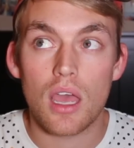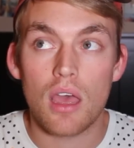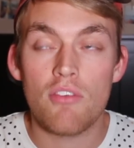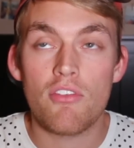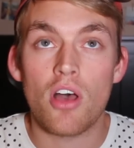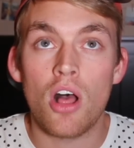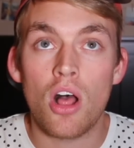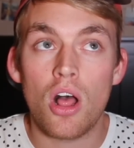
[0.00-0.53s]

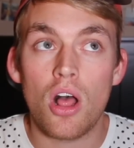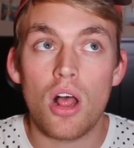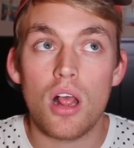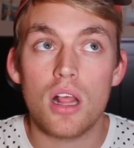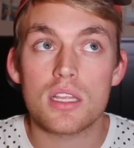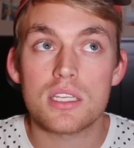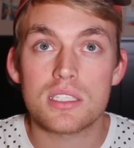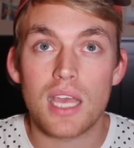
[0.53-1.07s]
Of
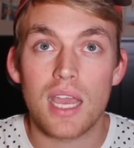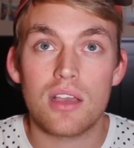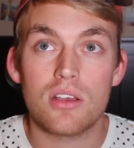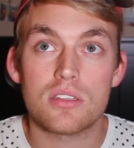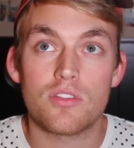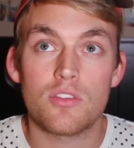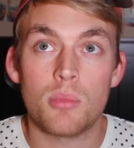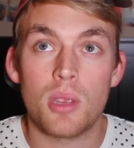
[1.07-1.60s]
all
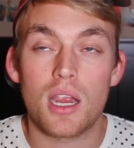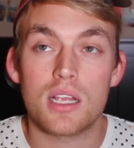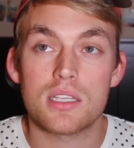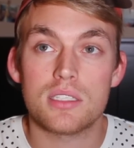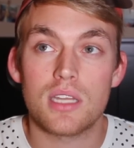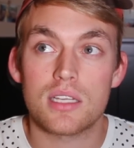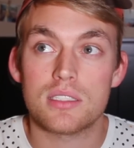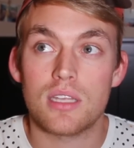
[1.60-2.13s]
cycles of
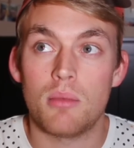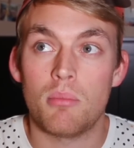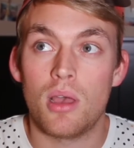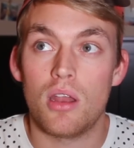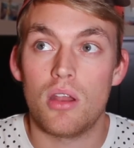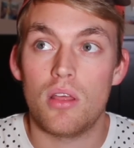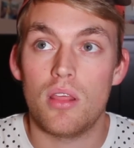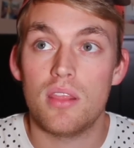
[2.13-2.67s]
America's Next Top
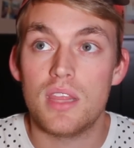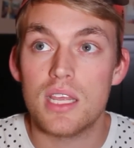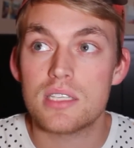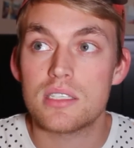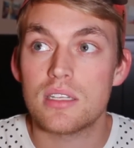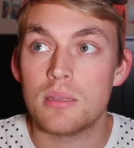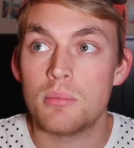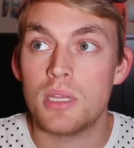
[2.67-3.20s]
Model,
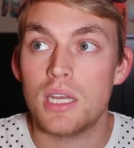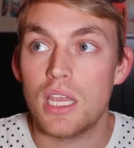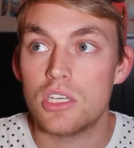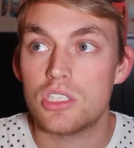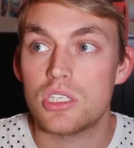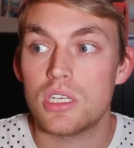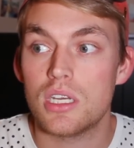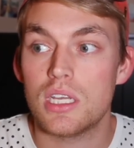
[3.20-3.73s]
this
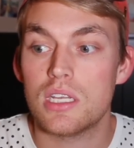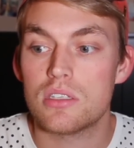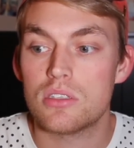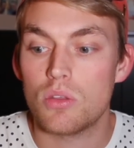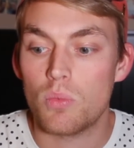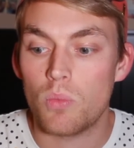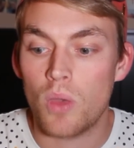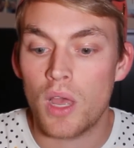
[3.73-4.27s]
elimination
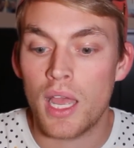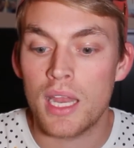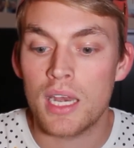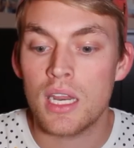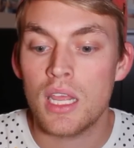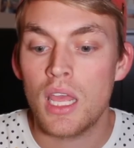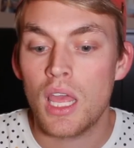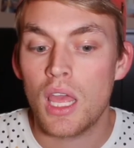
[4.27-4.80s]
is the
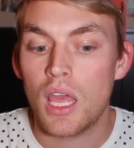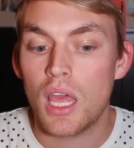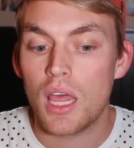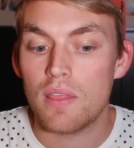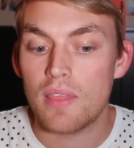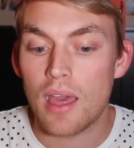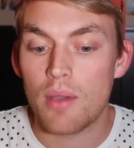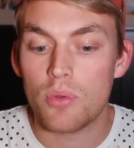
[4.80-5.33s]
one
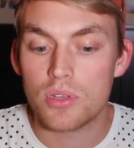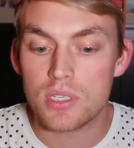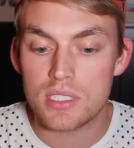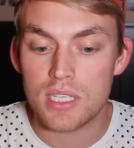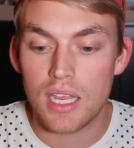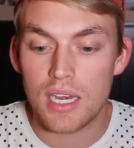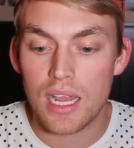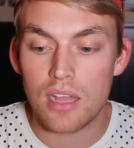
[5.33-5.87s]
that will
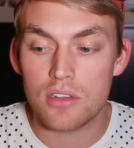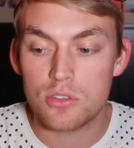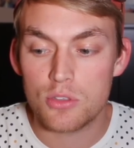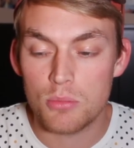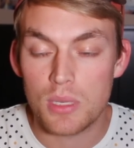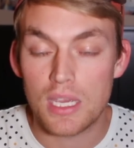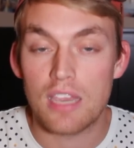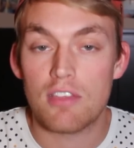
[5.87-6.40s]
stand out
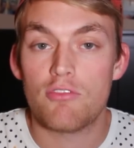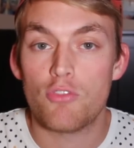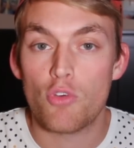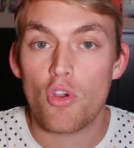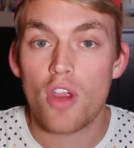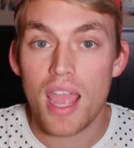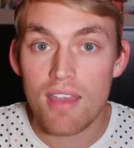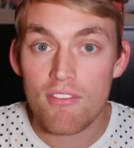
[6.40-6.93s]
to me
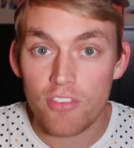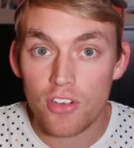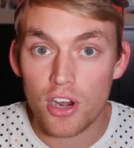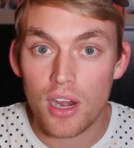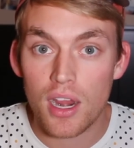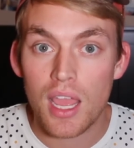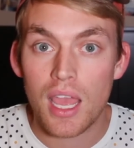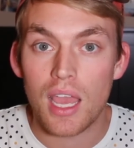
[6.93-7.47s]

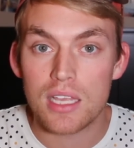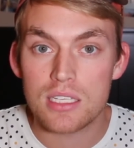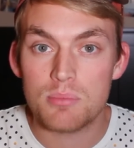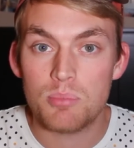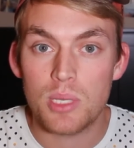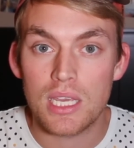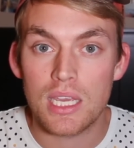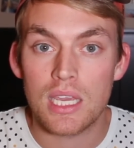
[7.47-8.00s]
forever as
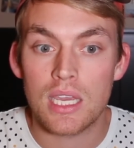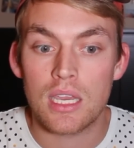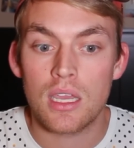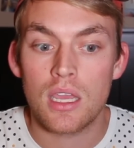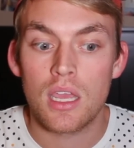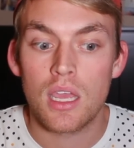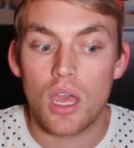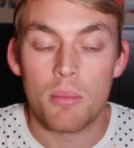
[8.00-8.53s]

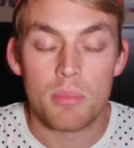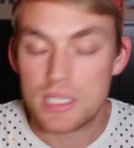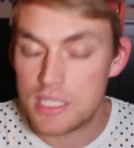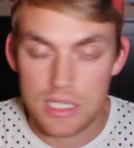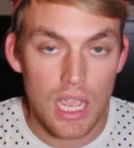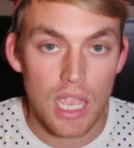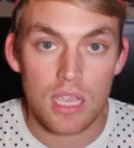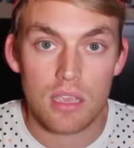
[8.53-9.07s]
being a
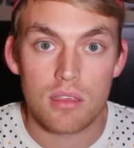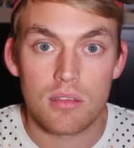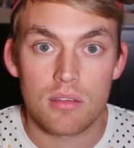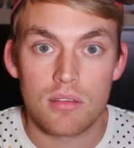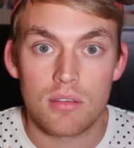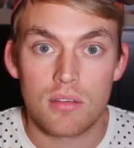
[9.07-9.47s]
mistake.